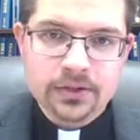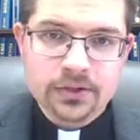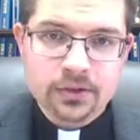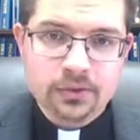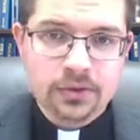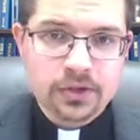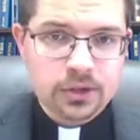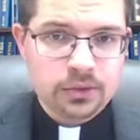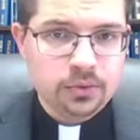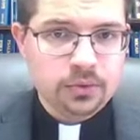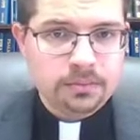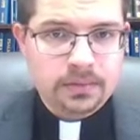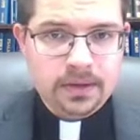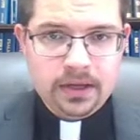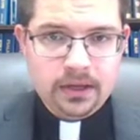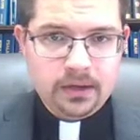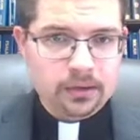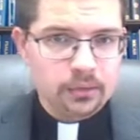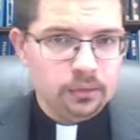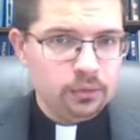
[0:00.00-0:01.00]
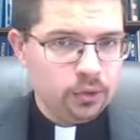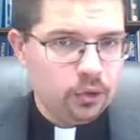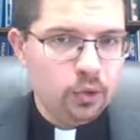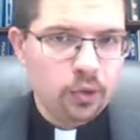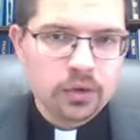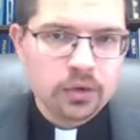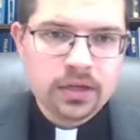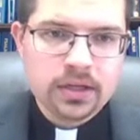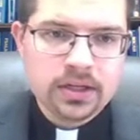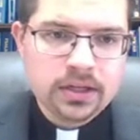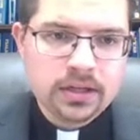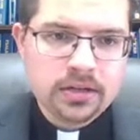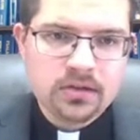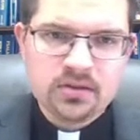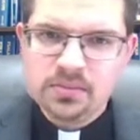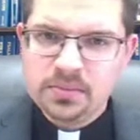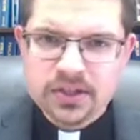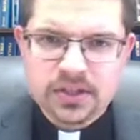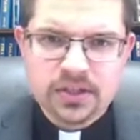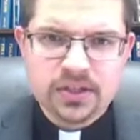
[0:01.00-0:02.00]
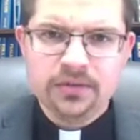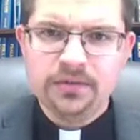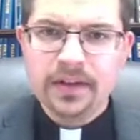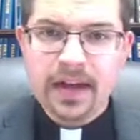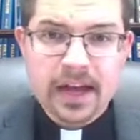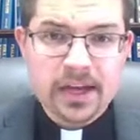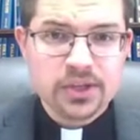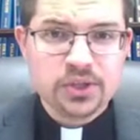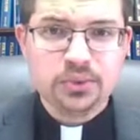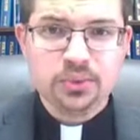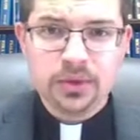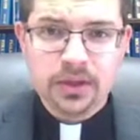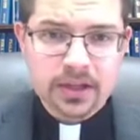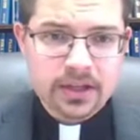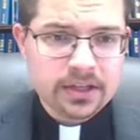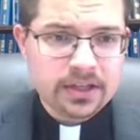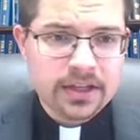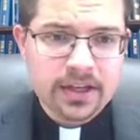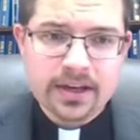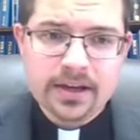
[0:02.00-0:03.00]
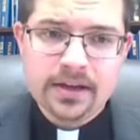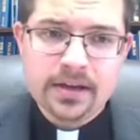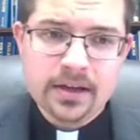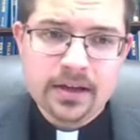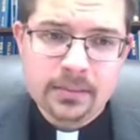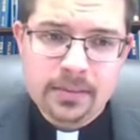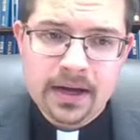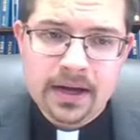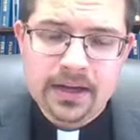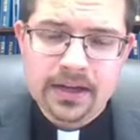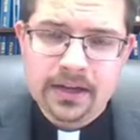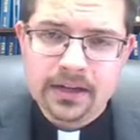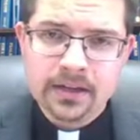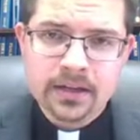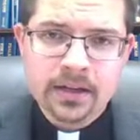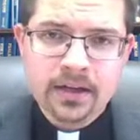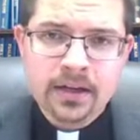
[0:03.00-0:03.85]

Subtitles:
So this would be recorded in the books of Ezra and Nehemiah.